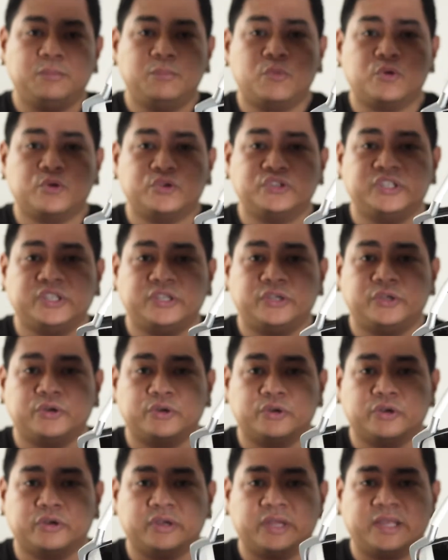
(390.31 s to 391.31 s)
more
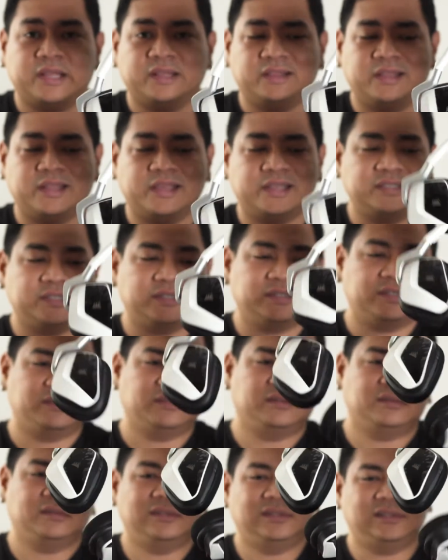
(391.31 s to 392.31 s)
secure and less